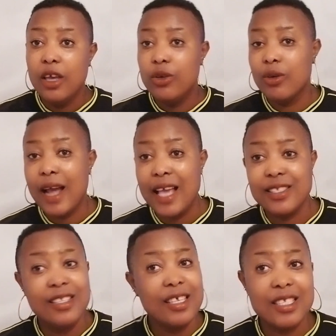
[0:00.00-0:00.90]
You
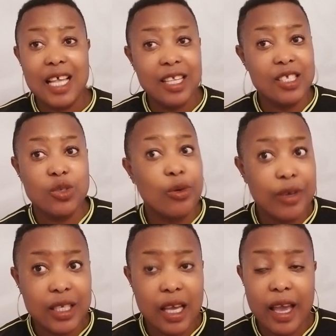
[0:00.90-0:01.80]
guys, these are the
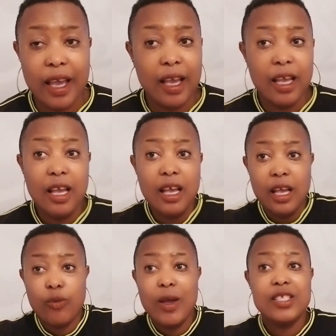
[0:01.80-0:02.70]
story
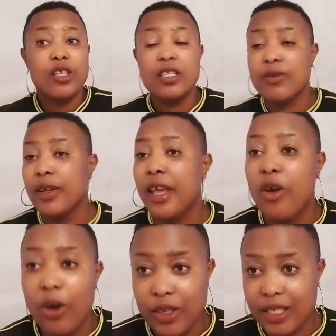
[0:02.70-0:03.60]
questions for the
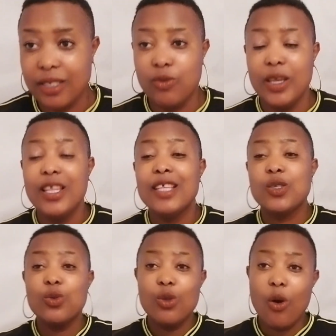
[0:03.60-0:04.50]
girls. We need
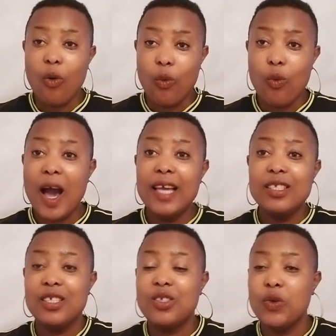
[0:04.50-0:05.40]
to know,
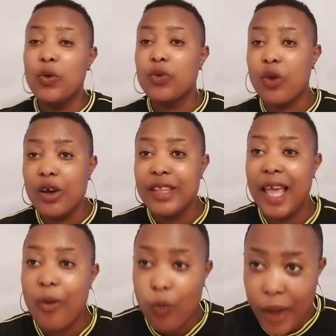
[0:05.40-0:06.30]
why did you run
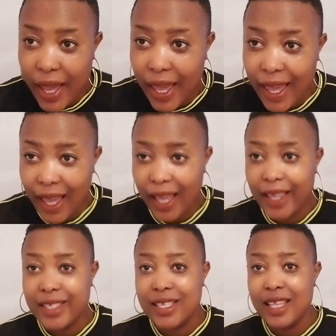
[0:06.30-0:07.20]
away?
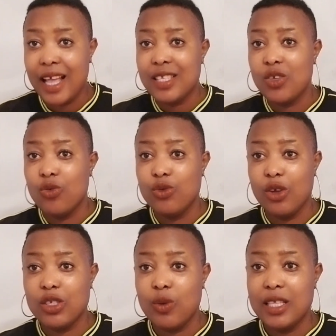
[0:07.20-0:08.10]
Is it that you
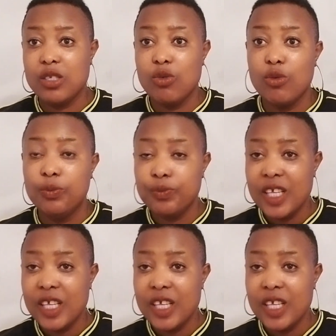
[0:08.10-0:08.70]
just want to